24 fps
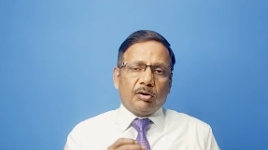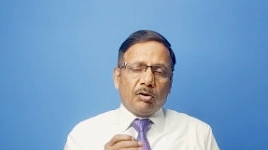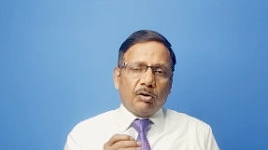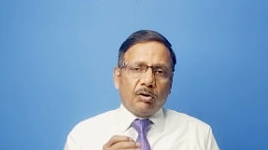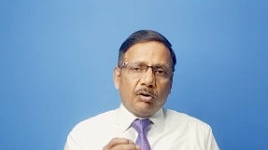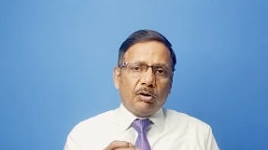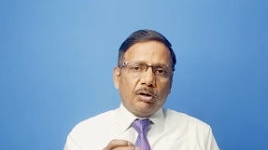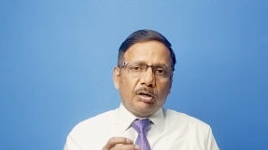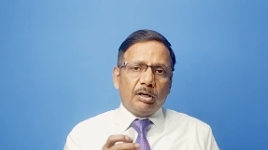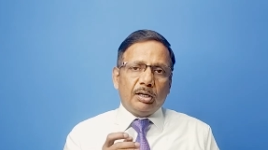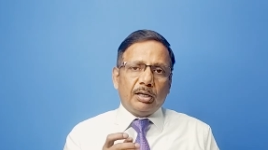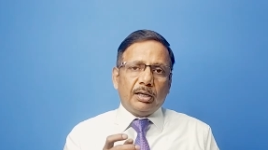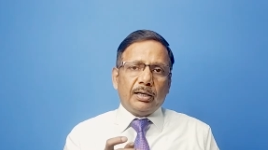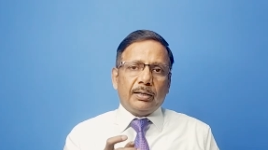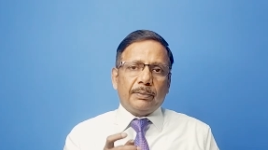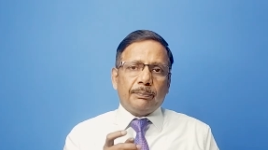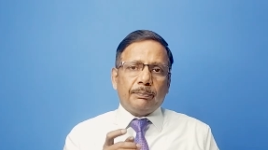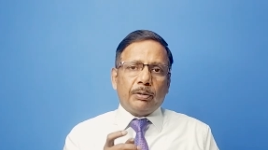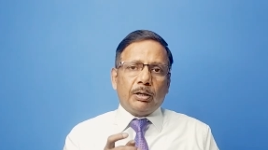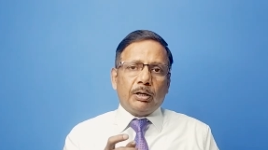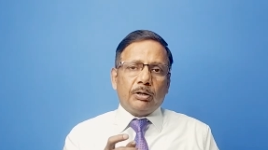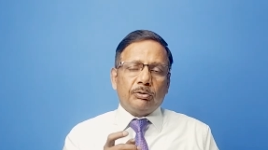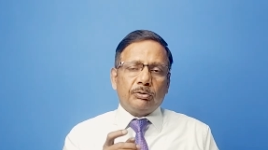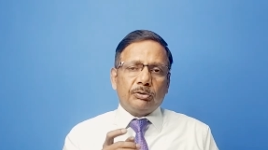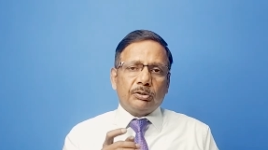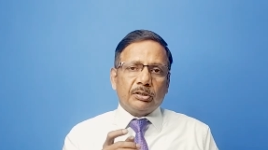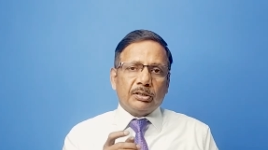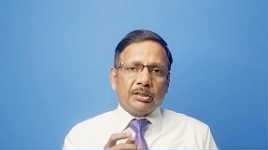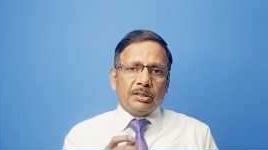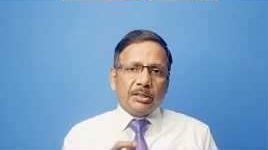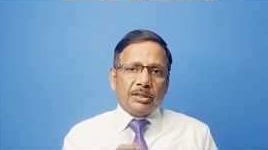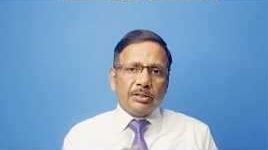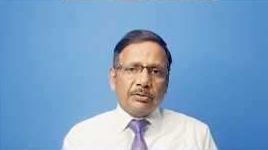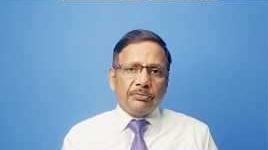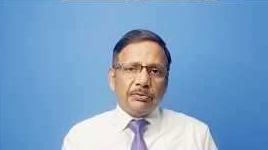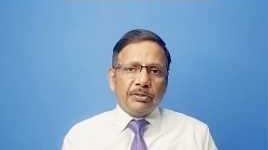all
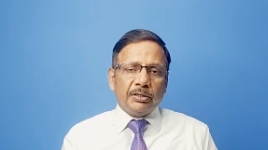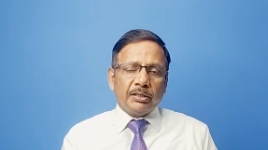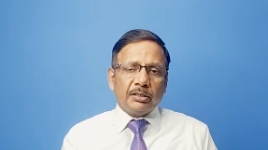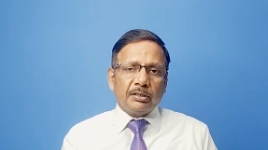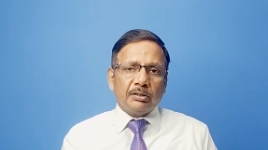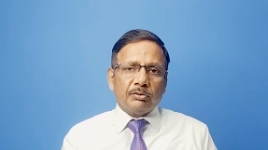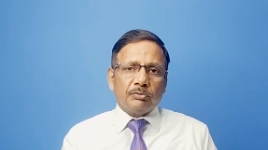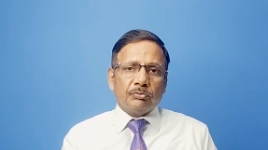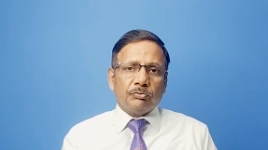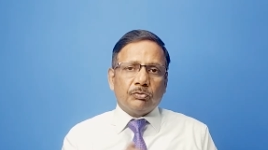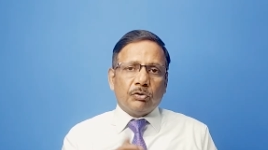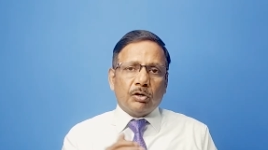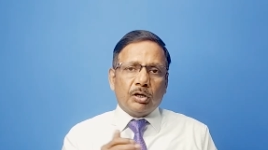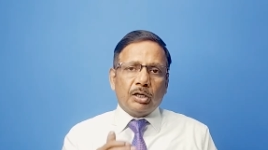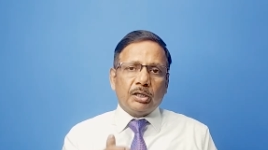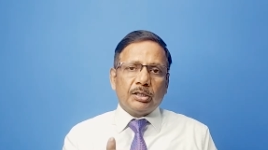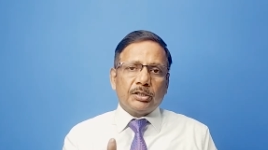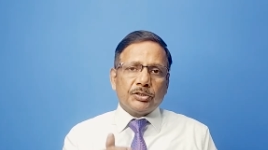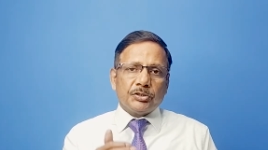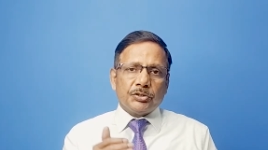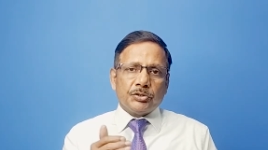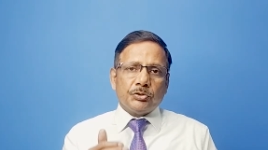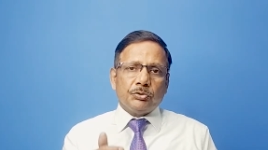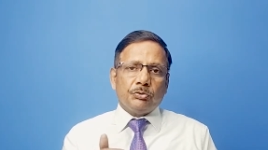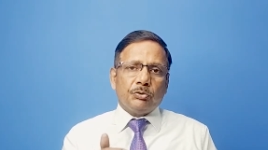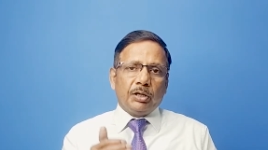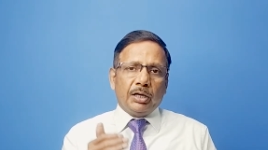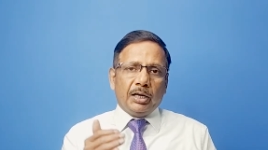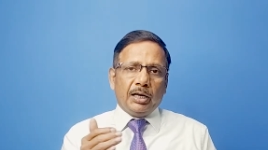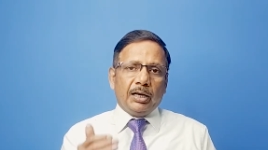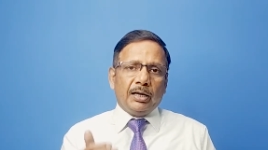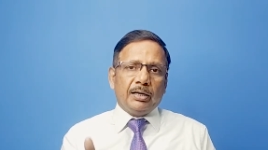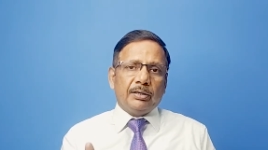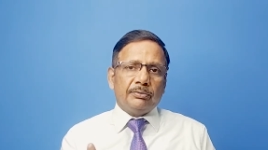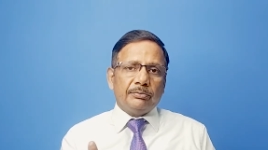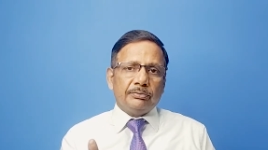about giving what you
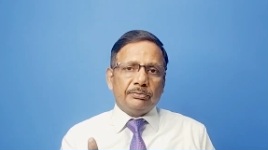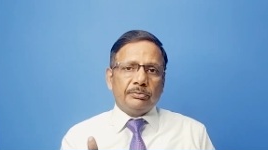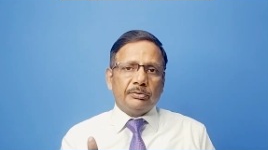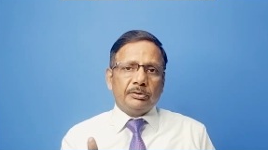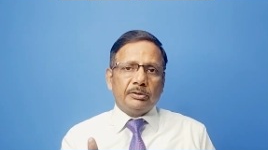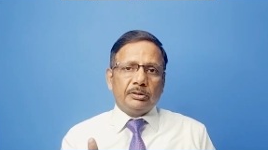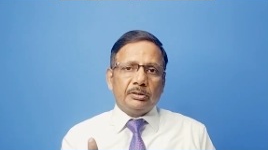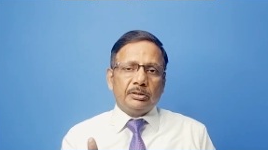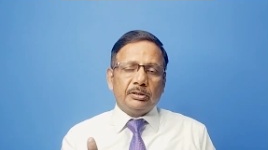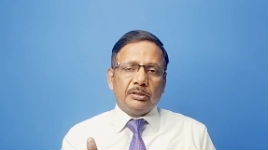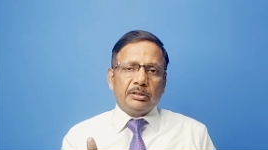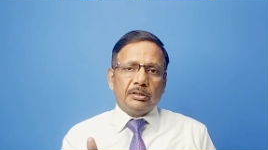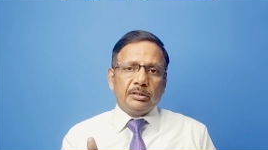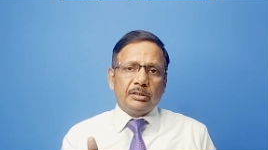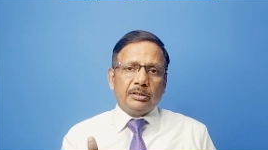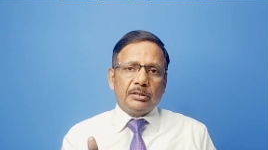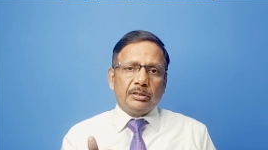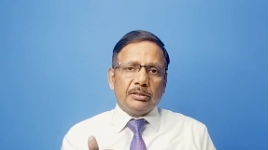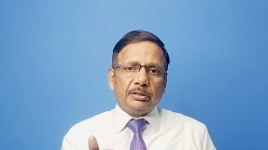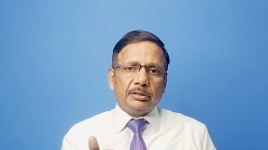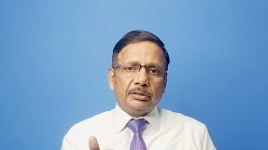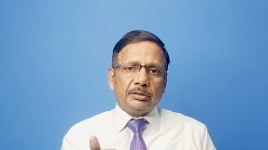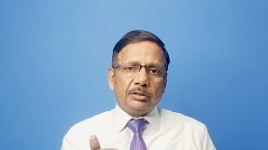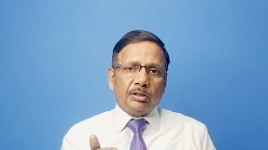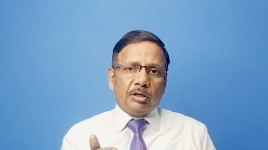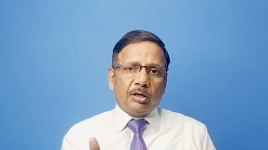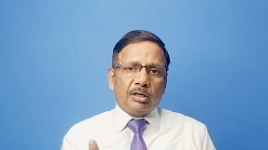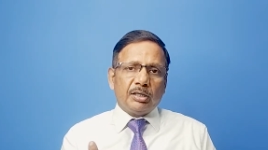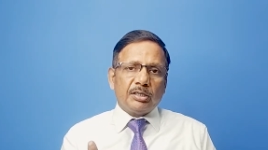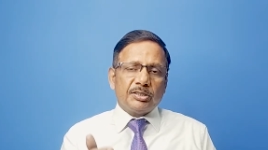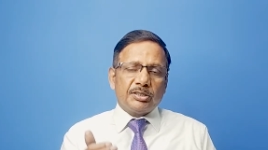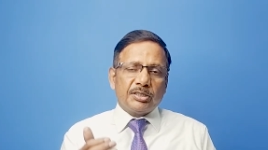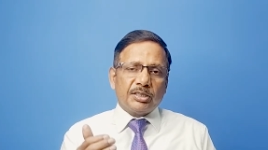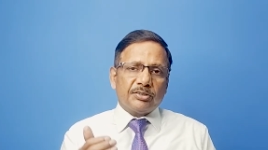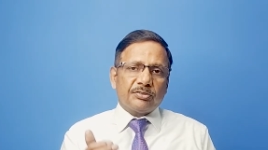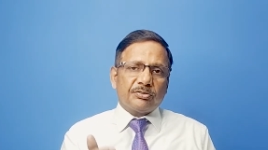have,
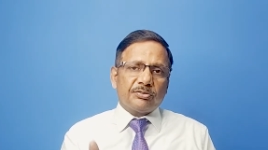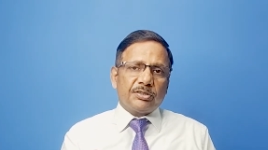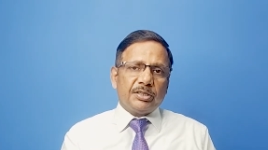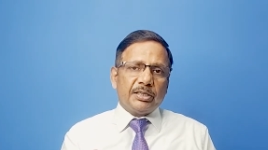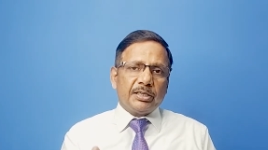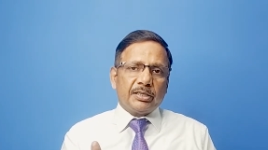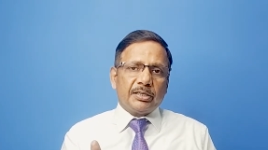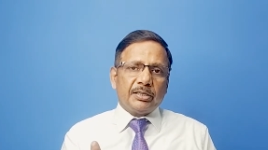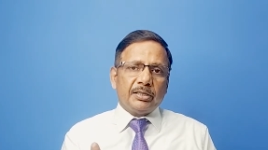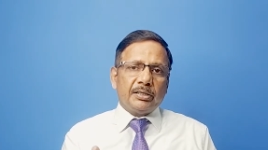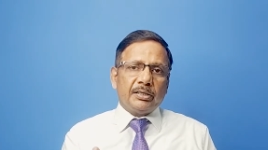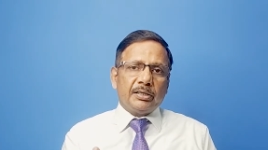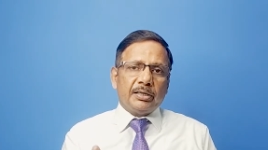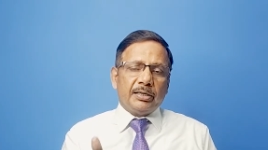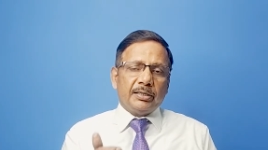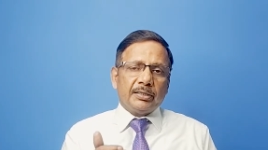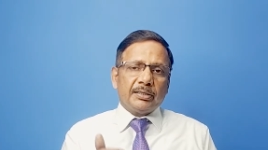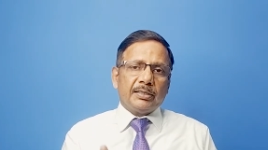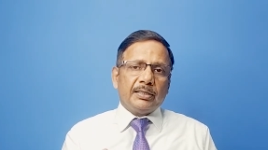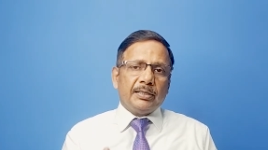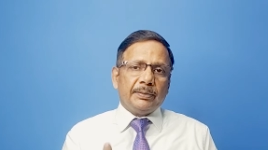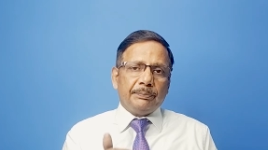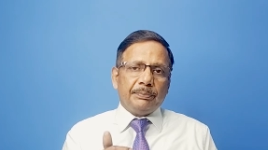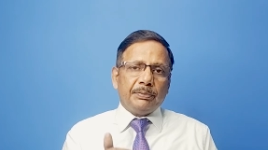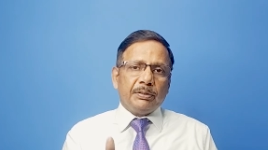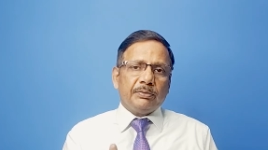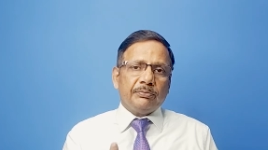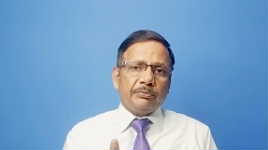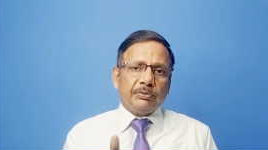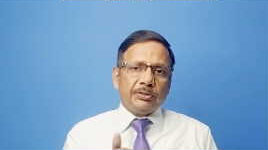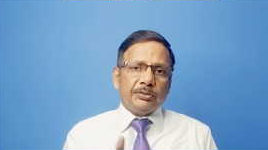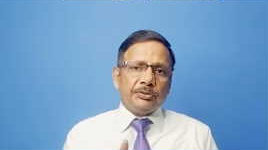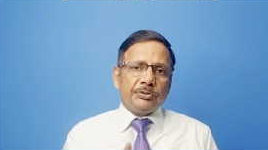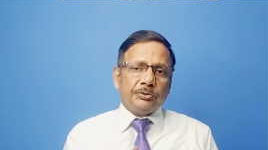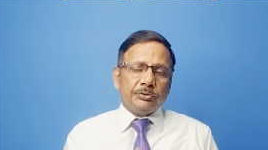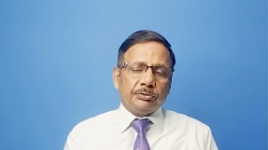not just taking and keeping
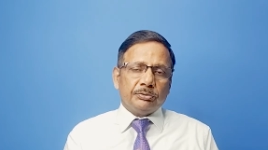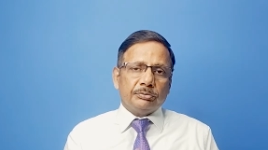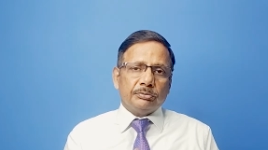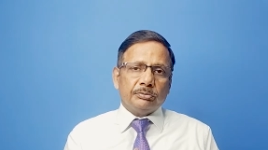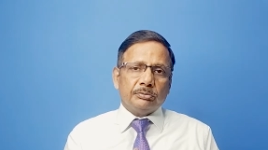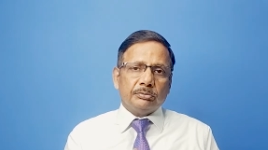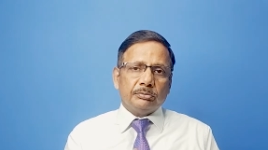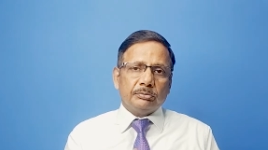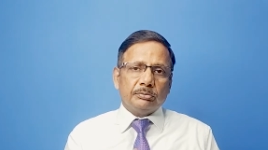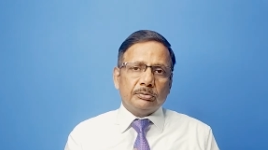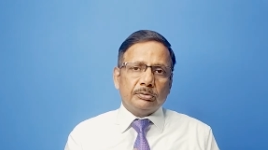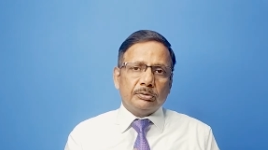with you.